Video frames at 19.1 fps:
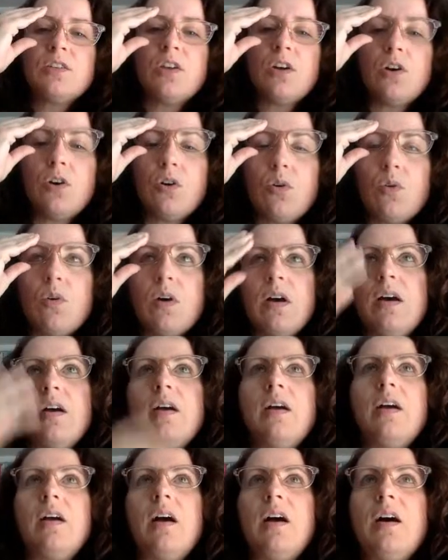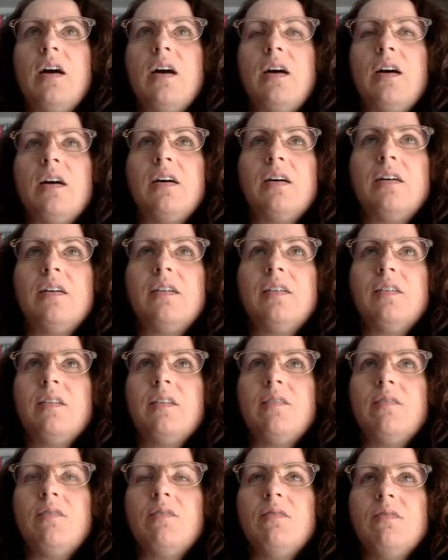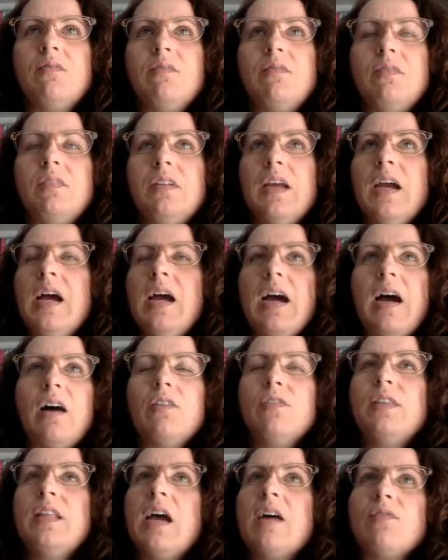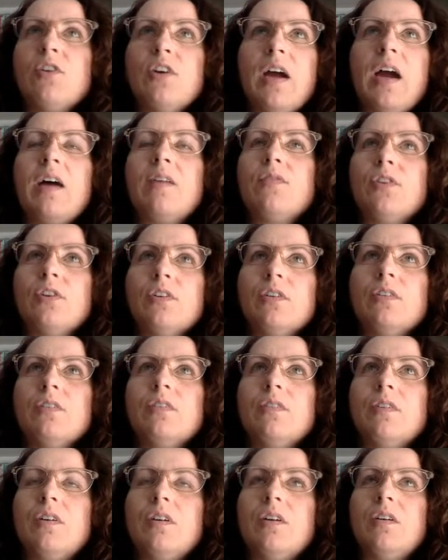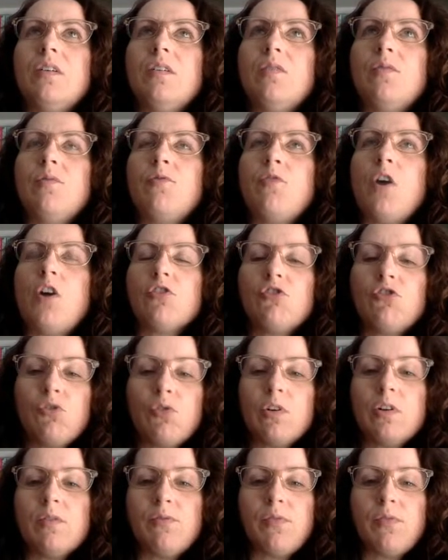So, yeah, I'll never ever fall short of